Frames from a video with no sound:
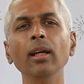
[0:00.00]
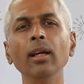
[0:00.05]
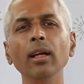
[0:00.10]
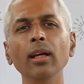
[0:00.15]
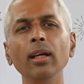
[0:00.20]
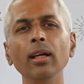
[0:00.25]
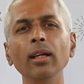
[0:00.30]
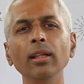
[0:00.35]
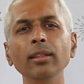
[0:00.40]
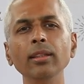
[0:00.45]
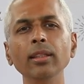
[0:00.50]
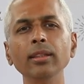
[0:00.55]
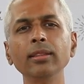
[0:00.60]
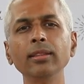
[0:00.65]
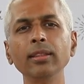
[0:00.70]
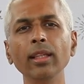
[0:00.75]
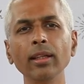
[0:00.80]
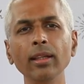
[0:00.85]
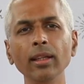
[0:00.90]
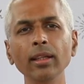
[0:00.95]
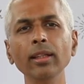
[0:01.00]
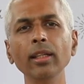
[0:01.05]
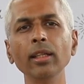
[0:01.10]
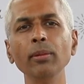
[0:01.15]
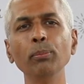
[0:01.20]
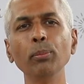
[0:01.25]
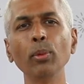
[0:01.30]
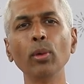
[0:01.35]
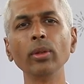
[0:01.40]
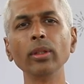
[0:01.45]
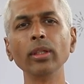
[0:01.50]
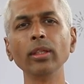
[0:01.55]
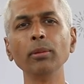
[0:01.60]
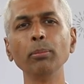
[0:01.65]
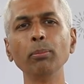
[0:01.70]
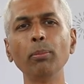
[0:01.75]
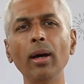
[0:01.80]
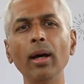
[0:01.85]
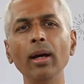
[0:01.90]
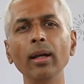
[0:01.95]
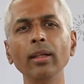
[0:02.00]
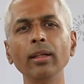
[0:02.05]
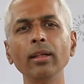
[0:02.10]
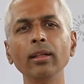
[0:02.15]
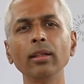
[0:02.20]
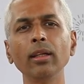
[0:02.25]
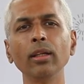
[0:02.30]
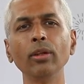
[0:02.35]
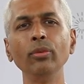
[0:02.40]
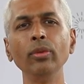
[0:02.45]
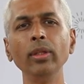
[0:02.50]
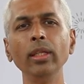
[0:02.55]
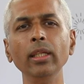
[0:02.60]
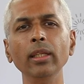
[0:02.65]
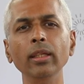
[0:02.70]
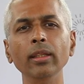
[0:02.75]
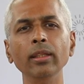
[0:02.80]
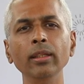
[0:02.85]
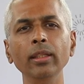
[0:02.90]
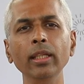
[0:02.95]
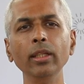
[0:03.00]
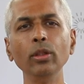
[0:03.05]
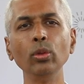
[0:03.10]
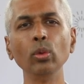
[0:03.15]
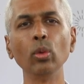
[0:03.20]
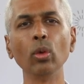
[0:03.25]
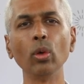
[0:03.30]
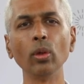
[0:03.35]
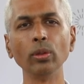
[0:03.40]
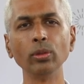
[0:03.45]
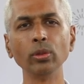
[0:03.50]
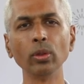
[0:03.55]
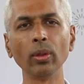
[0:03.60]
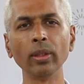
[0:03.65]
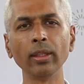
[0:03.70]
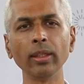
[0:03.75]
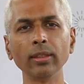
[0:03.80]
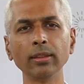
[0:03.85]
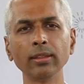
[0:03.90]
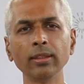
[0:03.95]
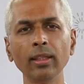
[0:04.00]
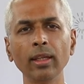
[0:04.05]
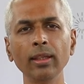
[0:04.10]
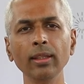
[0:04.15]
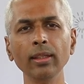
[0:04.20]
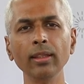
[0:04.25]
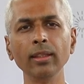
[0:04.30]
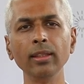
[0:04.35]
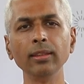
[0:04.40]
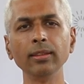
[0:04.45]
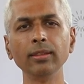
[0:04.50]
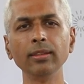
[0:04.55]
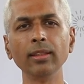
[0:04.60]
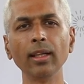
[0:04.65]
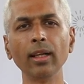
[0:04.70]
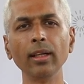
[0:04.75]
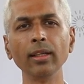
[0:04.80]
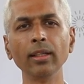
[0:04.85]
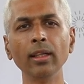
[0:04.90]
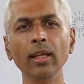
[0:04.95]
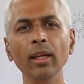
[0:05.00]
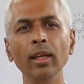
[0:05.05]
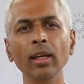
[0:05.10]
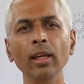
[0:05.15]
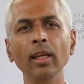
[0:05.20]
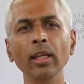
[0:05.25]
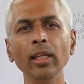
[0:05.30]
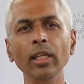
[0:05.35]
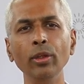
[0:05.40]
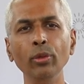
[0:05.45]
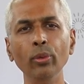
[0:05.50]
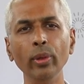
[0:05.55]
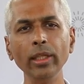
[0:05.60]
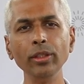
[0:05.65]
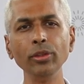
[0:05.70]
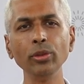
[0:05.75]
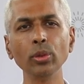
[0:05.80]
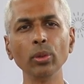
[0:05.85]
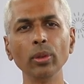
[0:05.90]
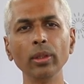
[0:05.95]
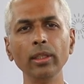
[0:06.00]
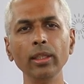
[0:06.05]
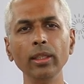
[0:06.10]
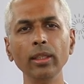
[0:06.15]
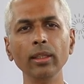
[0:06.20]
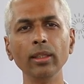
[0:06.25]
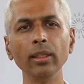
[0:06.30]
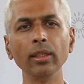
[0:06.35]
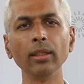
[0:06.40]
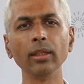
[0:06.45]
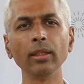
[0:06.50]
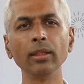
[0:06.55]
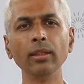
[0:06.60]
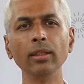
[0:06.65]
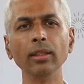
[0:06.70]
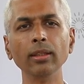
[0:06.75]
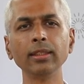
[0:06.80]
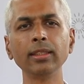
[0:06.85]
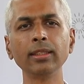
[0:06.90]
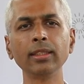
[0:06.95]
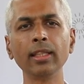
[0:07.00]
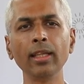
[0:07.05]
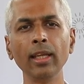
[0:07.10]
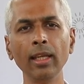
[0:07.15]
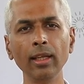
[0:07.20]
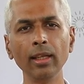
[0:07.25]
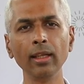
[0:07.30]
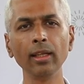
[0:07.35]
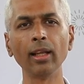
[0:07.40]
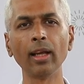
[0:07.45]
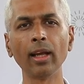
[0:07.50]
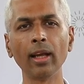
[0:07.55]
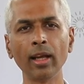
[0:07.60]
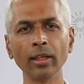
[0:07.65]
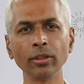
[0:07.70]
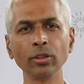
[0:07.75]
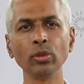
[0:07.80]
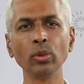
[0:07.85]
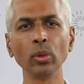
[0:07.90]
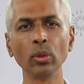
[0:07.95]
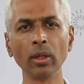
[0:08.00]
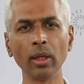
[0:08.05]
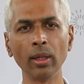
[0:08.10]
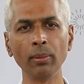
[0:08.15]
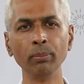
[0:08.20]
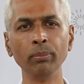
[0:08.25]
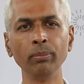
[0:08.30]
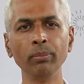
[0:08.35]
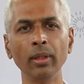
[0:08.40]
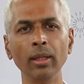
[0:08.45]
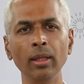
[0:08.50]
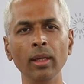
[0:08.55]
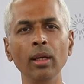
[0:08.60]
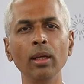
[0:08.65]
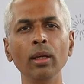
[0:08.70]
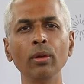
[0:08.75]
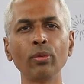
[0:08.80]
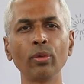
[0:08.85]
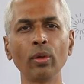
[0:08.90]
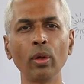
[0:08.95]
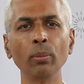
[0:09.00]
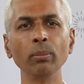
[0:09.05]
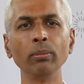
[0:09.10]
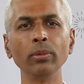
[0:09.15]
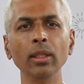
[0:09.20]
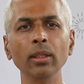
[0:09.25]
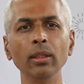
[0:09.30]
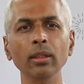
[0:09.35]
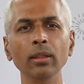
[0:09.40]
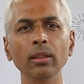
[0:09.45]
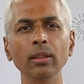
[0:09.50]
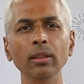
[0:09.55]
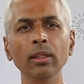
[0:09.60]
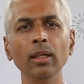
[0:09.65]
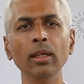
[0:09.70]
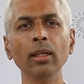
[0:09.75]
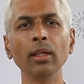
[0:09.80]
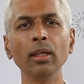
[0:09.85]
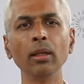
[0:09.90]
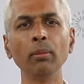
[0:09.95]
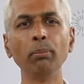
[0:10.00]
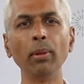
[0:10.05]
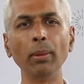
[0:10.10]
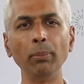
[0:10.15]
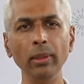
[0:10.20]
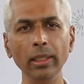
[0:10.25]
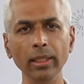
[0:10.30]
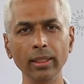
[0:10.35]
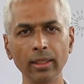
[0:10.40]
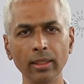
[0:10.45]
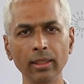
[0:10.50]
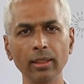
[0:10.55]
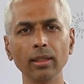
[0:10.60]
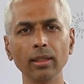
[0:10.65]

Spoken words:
The second important part we need to also understand is that eventually the scale has to come from the public